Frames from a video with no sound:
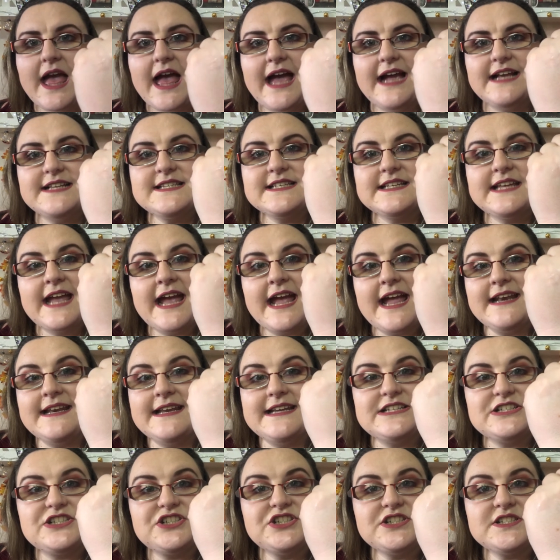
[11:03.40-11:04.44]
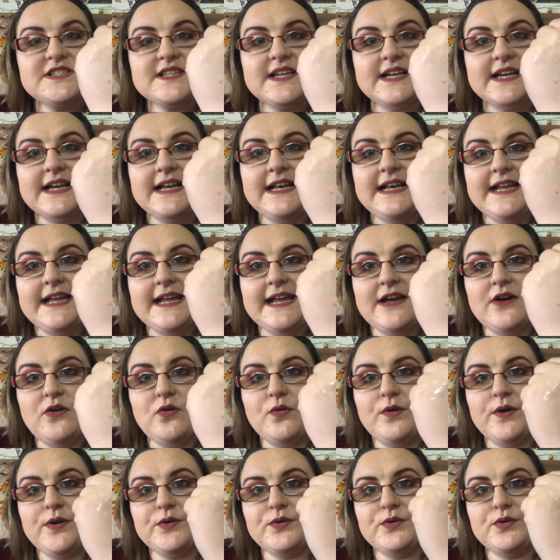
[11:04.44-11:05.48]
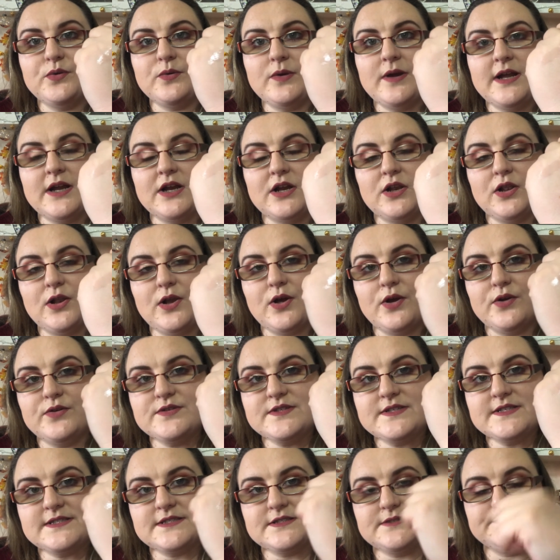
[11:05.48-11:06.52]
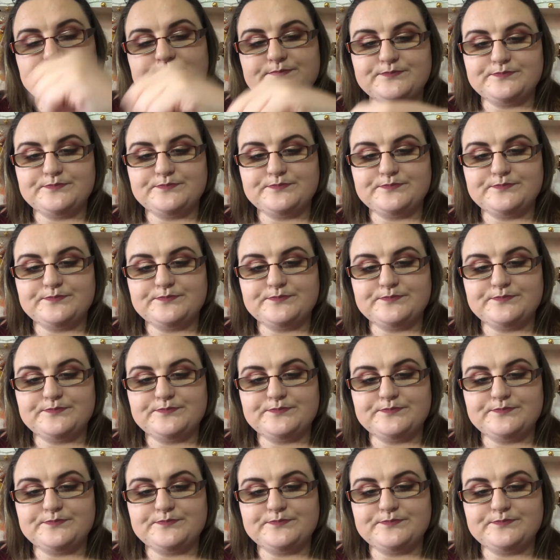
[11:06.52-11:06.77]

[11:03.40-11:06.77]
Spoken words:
And again, it's just like clear oil gloss.